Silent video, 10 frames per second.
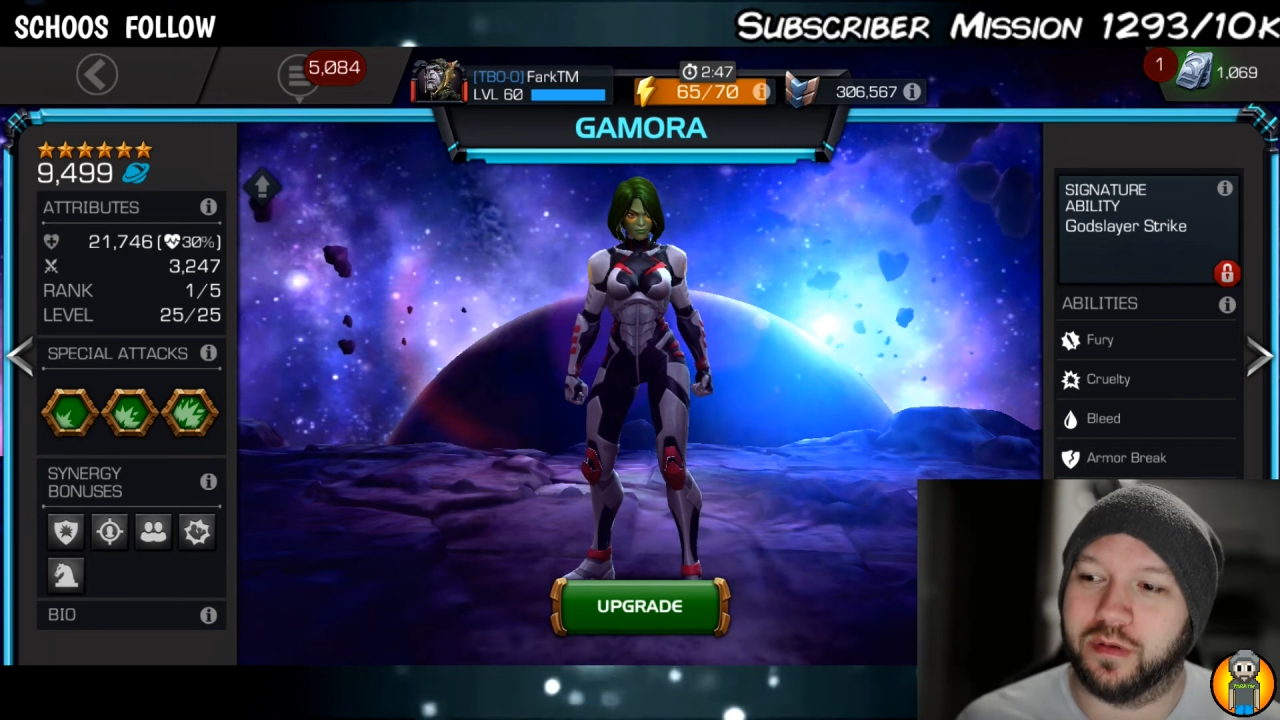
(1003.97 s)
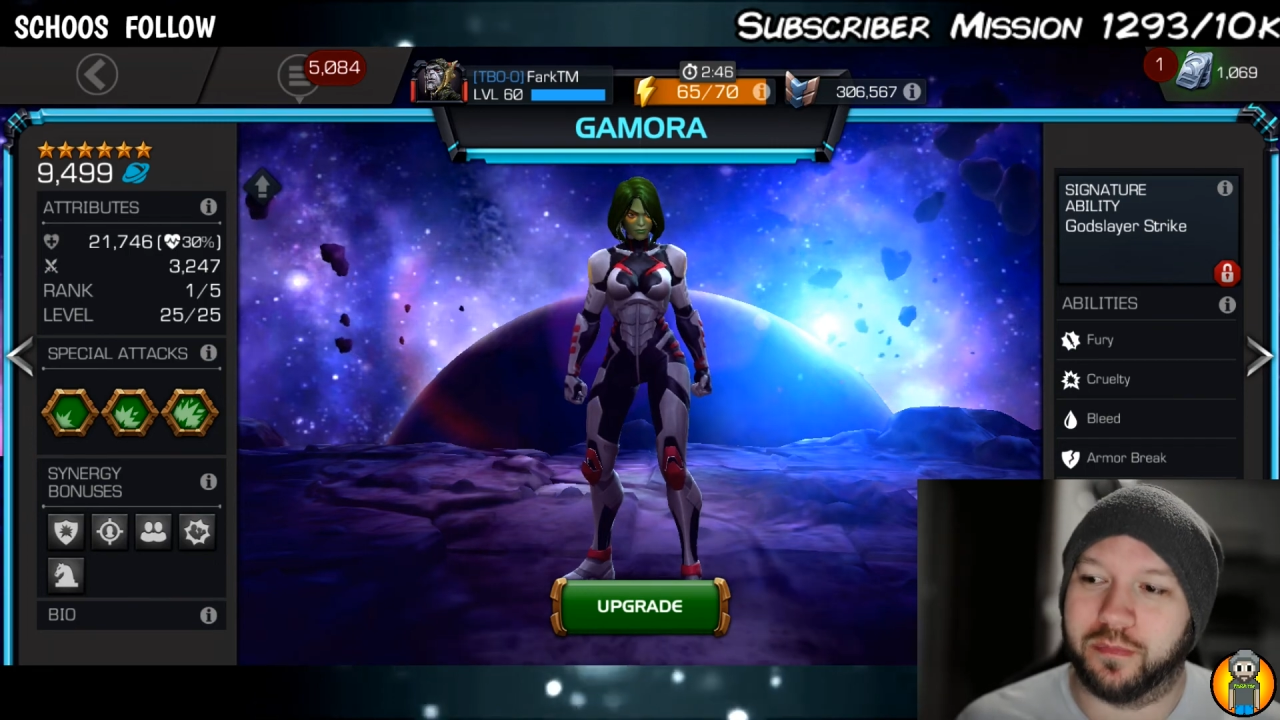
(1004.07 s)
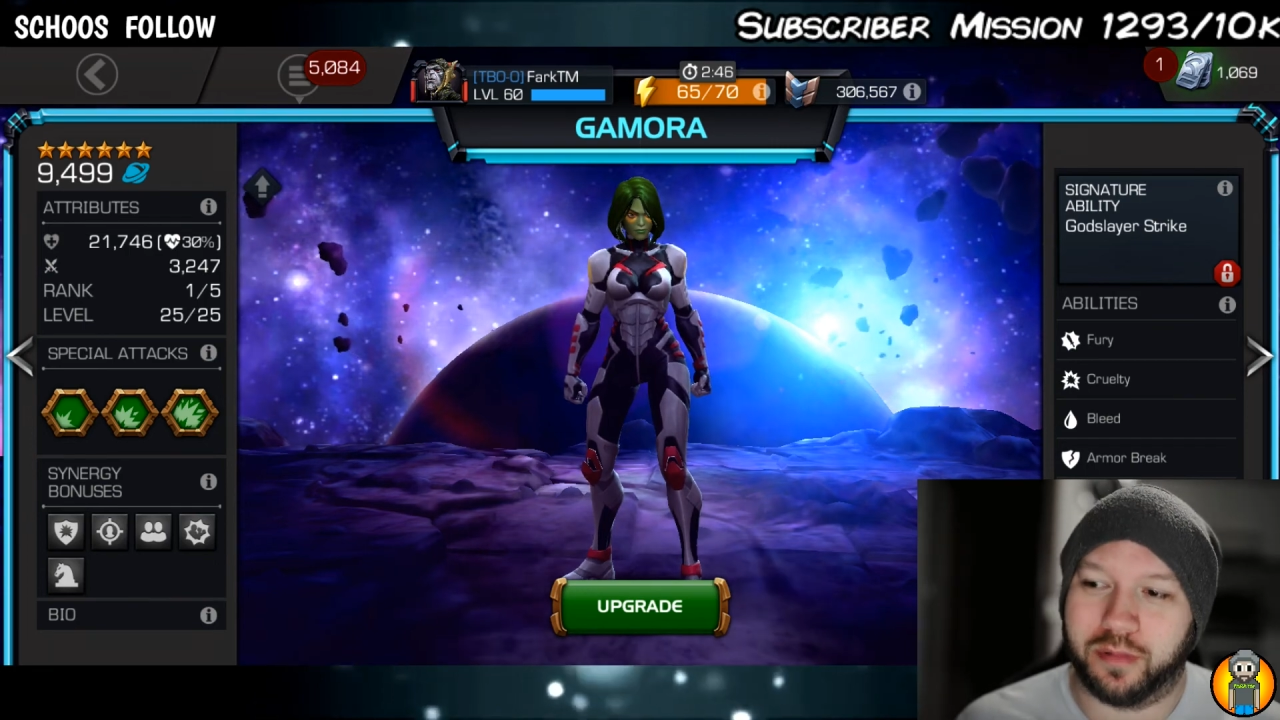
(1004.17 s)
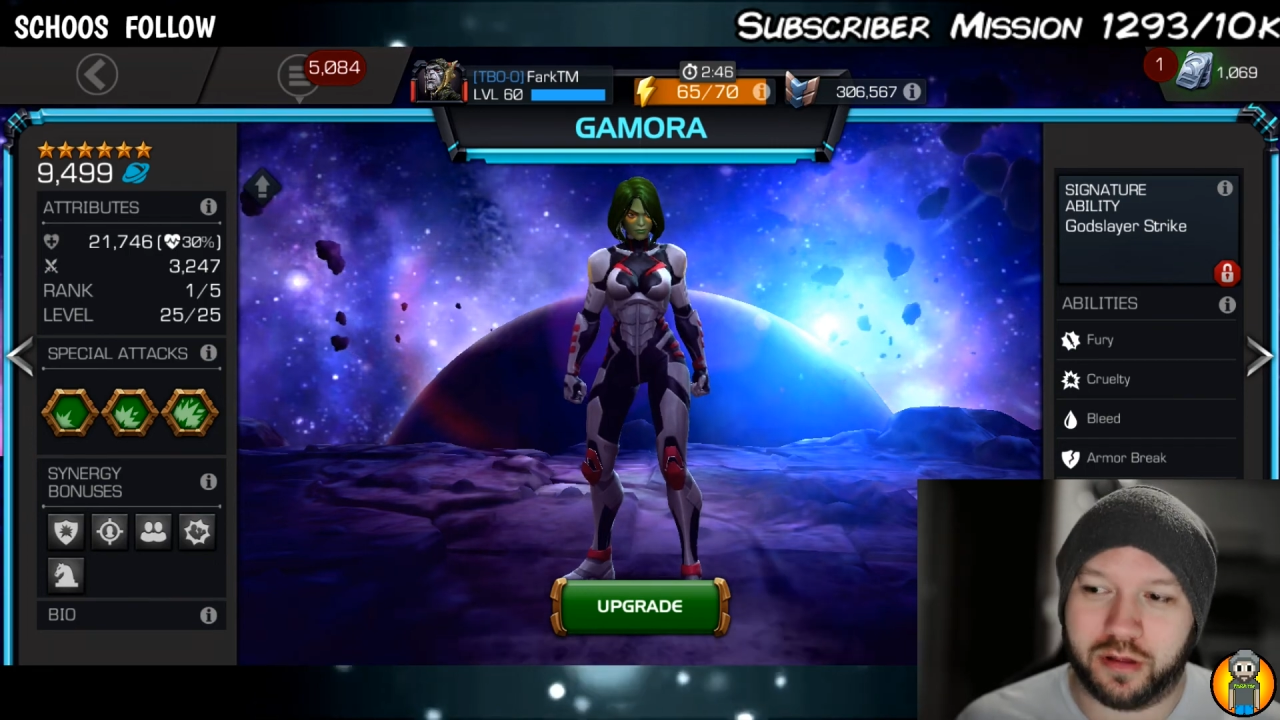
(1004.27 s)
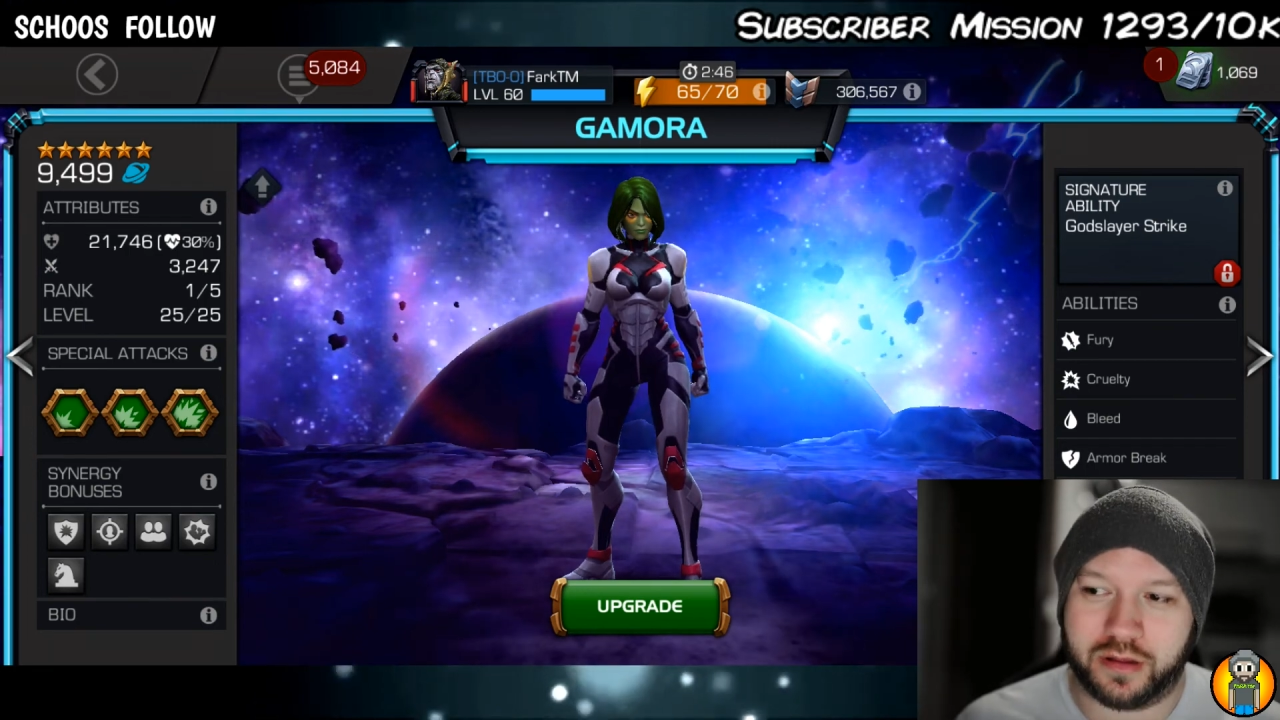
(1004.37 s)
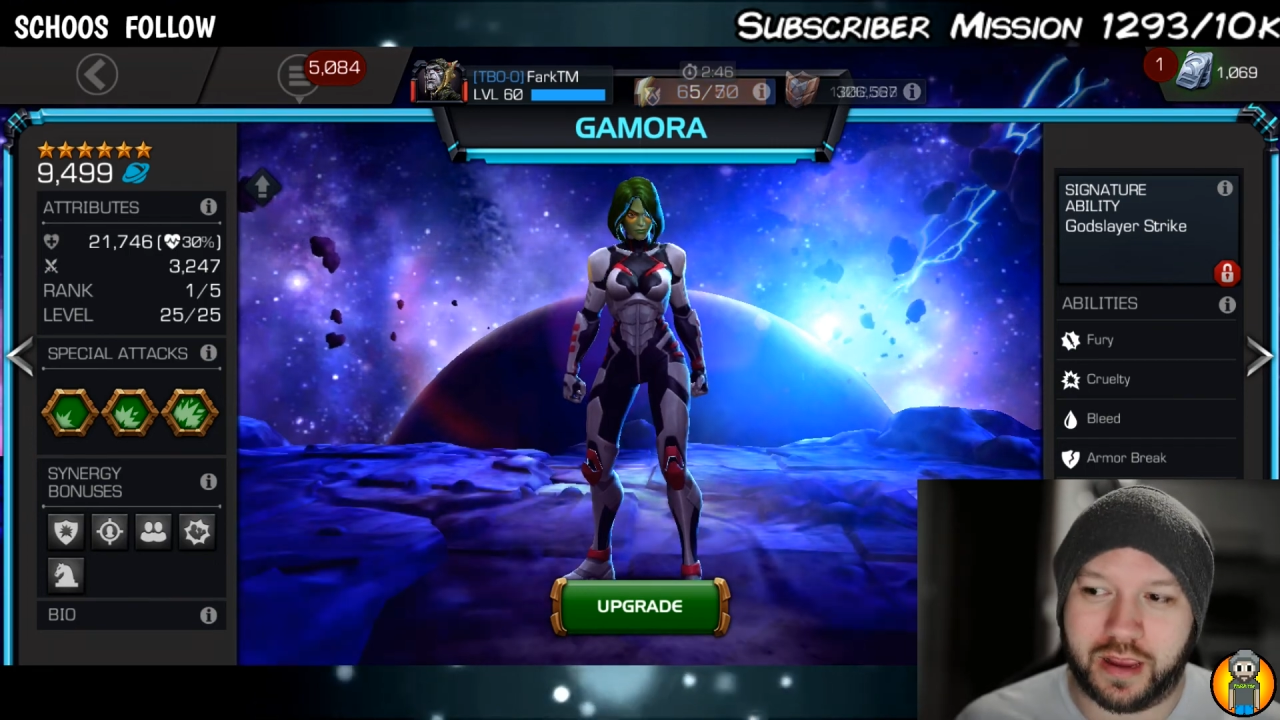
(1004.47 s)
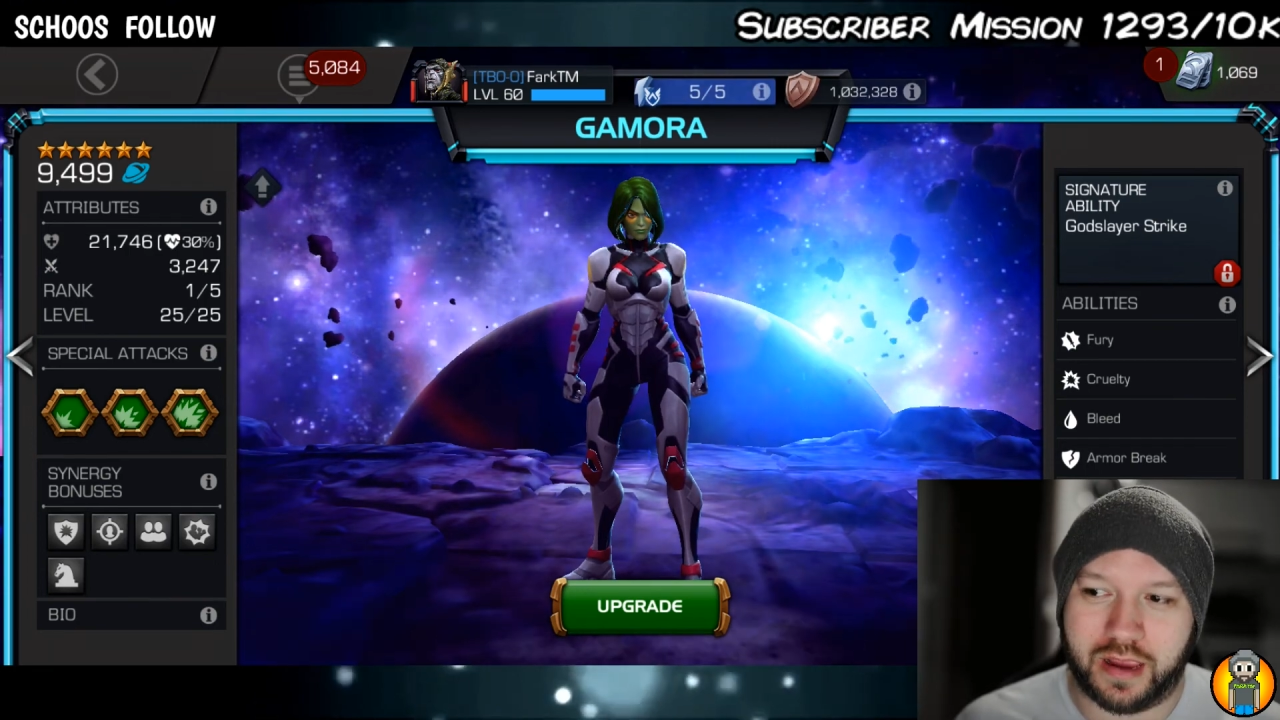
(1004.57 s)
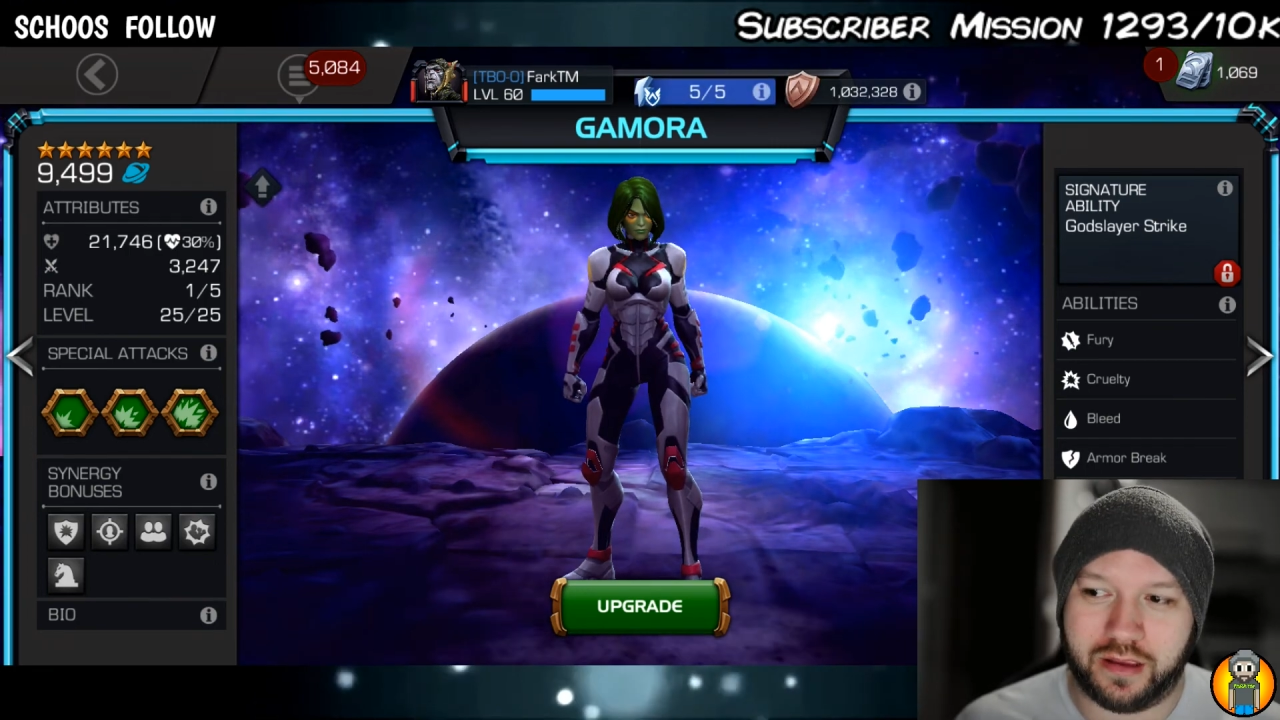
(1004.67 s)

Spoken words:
block